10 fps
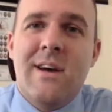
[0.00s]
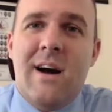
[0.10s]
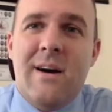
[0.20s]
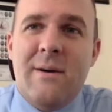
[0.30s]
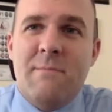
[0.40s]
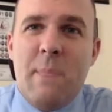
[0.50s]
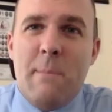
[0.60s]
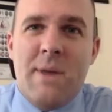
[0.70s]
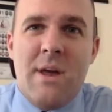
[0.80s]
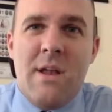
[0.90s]

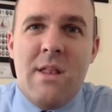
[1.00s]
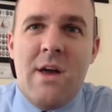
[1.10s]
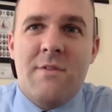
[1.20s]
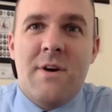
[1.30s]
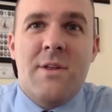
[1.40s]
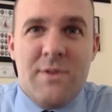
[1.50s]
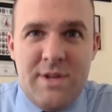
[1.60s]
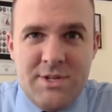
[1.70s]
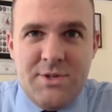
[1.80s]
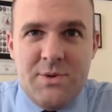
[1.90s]
But on a lot of other
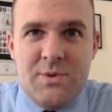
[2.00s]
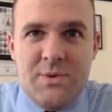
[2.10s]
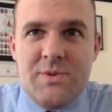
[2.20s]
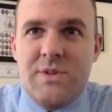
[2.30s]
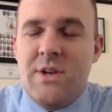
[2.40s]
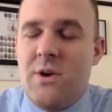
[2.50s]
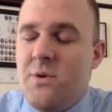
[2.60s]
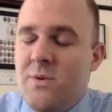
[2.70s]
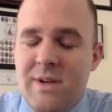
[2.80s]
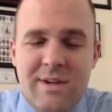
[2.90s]
issues, you
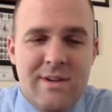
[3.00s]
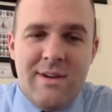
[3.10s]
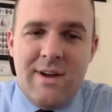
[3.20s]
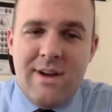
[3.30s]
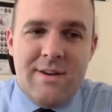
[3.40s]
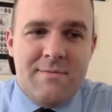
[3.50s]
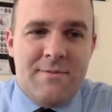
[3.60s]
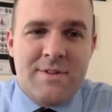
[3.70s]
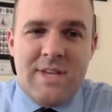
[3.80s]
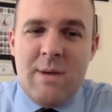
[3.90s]
know,
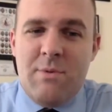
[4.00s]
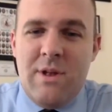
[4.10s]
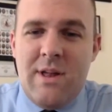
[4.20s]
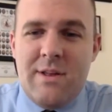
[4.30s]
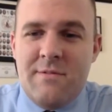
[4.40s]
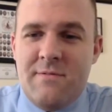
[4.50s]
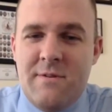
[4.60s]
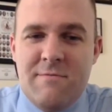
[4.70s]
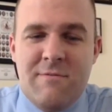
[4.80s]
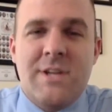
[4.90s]
for example, a lot
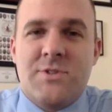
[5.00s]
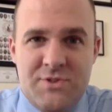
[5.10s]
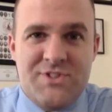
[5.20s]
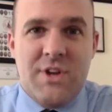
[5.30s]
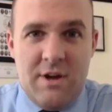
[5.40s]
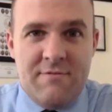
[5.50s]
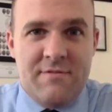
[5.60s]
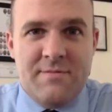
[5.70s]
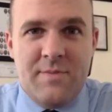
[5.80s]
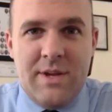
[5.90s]
of racial
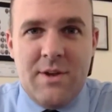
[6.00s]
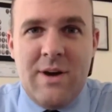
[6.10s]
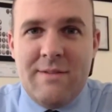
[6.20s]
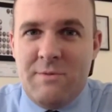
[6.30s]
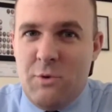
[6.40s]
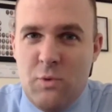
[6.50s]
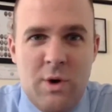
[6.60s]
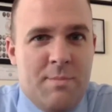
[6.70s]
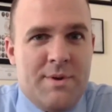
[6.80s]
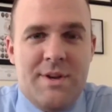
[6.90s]
stuff. You know, I grew
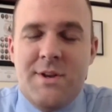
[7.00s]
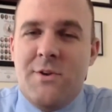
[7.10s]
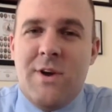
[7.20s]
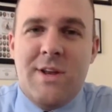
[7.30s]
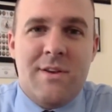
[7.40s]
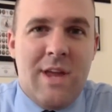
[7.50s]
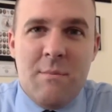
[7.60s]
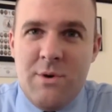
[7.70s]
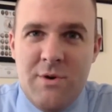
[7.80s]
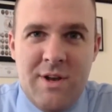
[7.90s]
up in an integrated
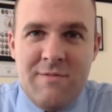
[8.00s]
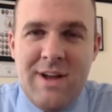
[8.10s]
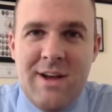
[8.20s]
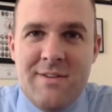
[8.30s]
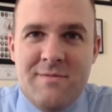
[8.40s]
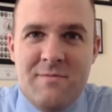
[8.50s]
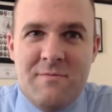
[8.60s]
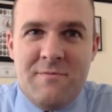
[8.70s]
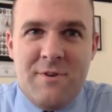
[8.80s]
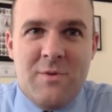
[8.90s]
neighborhood. I've got
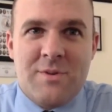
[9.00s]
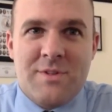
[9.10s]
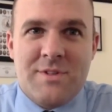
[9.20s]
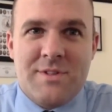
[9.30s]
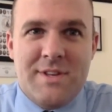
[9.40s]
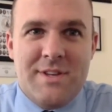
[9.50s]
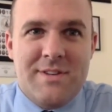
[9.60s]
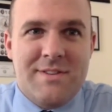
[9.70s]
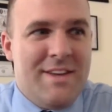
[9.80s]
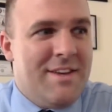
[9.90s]
folks
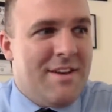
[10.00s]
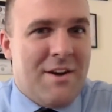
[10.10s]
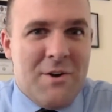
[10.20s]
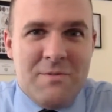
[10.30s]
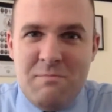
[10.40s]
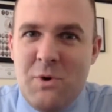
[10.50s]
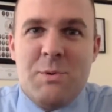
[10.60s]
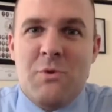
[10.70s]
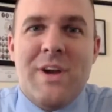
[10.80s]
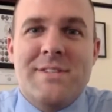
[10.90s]
that are
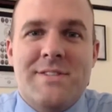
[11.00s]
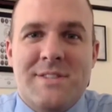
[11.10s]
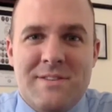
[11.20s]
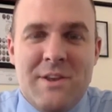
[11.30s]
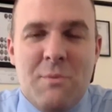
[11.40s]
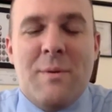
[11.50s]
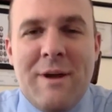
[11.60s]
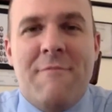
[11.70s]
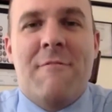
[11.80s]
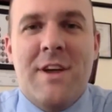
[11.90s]
multiple races that are
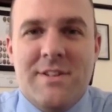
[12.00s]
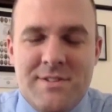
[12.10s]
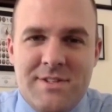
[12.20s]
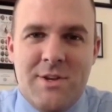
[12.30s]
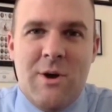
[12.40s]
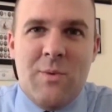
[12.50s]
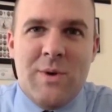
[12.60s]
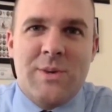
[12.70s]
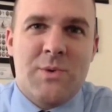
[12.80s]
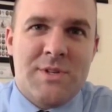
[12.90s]
among my friends. You know, I
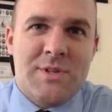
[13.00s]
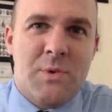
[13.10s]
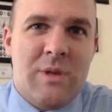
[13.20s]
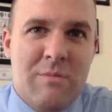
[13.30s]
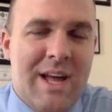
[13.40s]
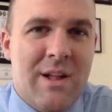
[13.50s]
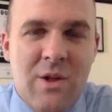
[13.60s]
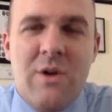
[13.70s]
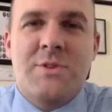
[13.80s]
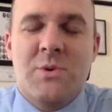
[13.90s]
went to a historically black
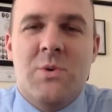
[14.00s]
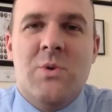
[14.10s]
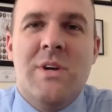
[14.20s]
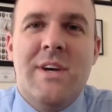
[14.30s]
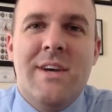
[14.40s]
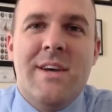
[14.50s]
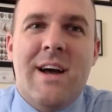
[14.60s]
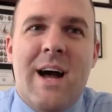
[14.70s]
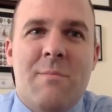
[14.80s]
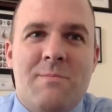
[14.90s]
law school.
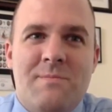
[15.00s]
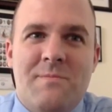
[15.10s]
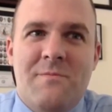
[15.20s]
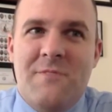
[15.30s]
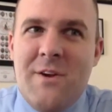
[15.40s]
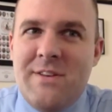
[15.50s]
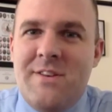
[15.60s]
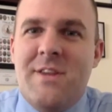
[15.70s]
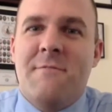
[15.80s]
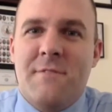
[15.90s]
I'm very
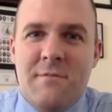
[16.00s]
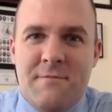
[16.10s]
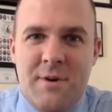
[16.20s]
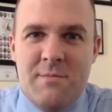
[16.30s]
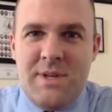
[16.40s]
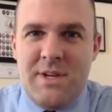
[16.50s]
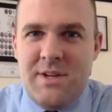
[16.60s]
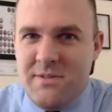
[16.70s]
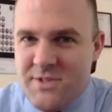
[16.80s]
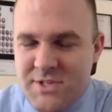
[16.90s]
different from
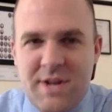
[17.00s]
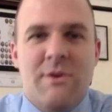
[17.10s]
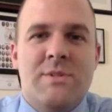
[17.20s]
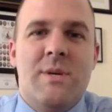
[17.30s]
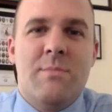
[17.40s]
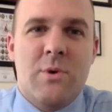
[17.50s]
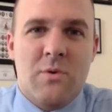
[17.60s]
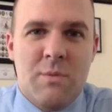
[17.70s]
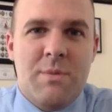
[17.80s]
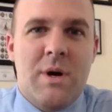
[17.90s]
the
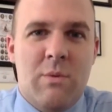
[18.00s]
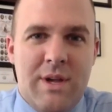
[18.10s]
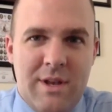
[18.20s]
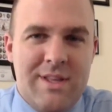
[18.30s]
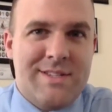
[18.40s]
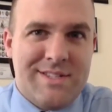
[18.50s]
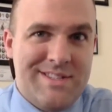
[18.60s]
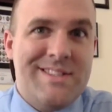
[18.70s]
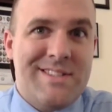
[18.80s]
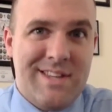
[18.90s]
stereotypical Republican, at least in
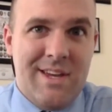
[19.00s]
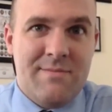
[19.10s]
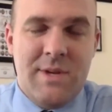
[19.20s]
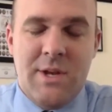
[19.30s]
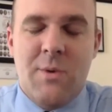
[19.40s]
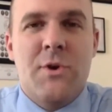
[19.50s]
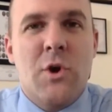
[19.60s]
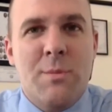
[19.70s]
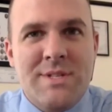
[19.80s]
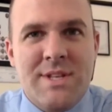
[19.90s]
this state. You know, in
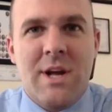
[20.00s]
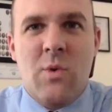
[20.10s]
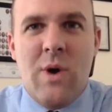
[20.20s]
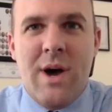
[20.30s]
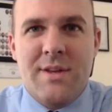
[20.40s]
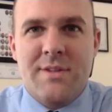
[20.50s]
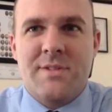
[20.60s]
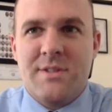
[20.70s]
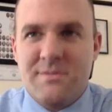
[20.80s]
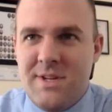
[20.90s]
Durham, it's not quite
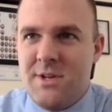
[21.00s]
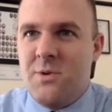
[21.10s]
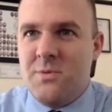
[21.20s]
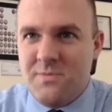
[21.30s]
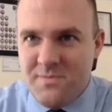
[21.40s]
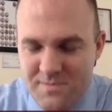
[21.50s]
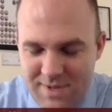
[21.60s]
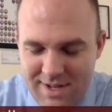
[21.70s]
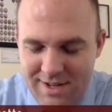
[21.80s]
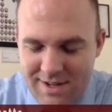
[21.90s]
as, you know,
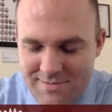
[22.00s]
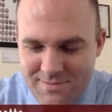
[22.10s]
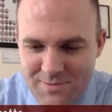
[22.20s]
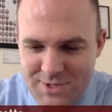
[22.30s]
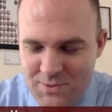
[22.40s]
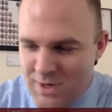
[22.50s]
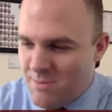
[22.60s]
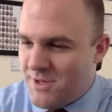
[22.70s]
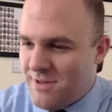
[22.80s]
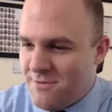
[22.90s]
what's the word
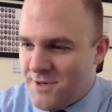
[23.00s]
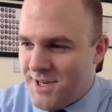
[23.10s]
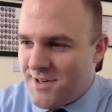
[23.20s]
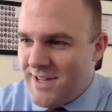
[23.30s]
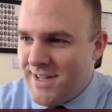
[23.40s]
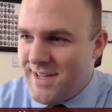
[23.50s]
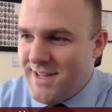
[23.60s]
I'm looking for here?